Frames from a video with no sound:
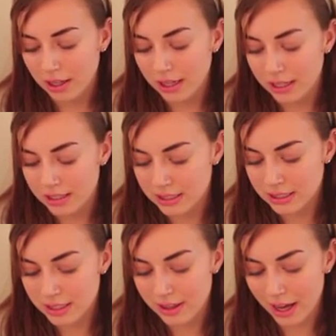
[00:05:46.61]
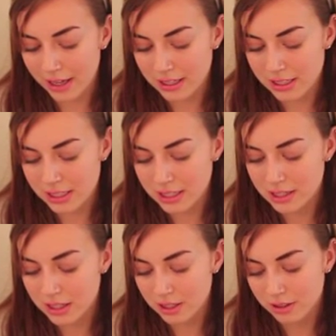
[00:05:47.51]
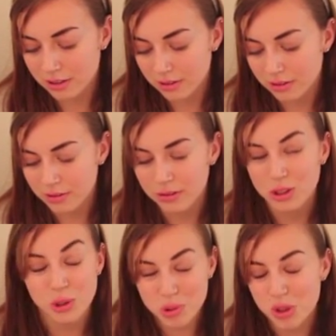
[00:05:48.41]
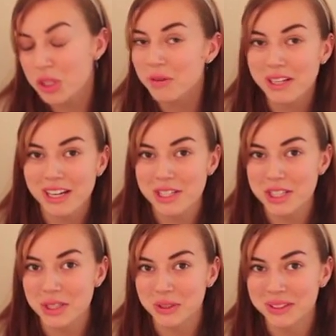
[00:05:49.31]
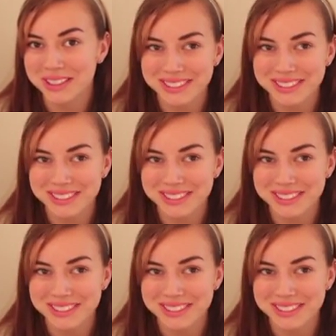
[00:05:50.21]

And that is usually what I do.